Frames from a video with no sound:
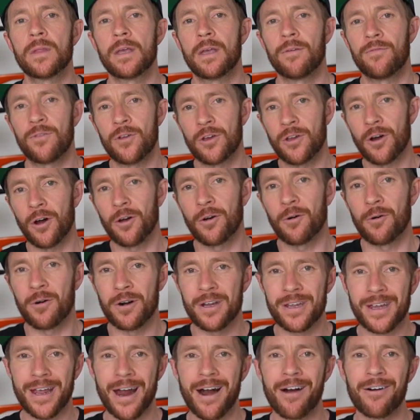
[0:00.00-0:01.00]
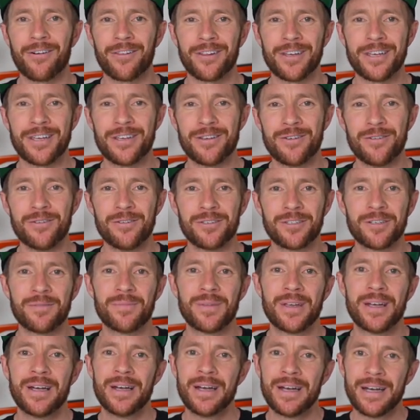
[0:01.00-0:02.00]
if you don't already currently use
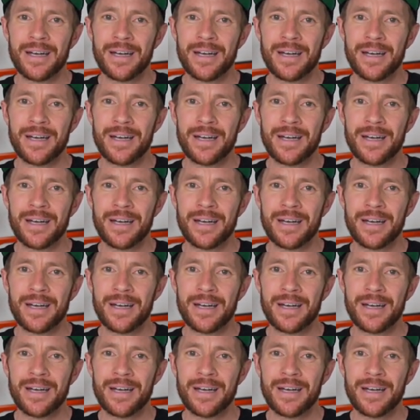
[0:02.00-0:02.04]
it,